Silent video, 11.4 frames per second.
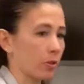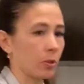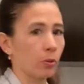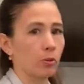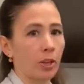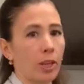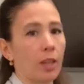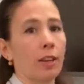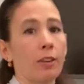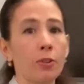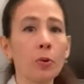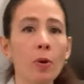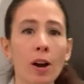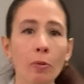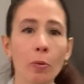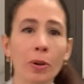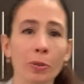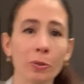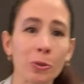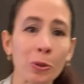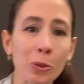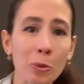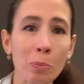you have one of
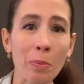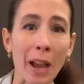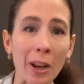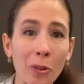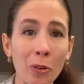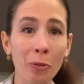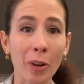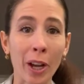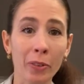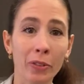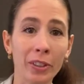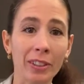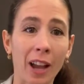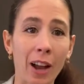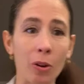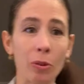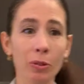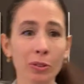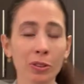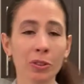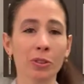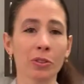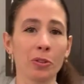those microfiber towels.
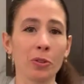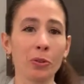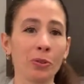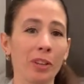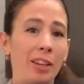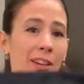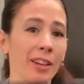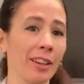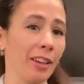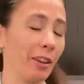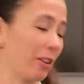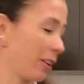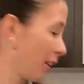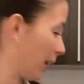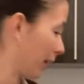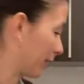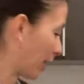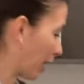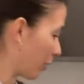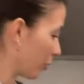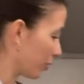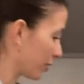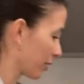You take a
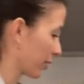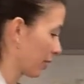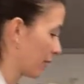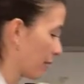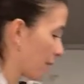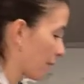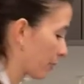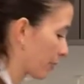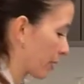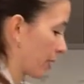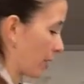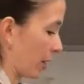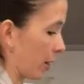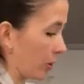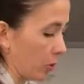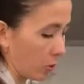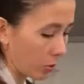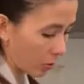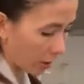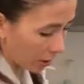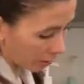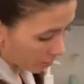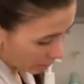towel and you
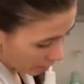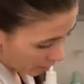are gonna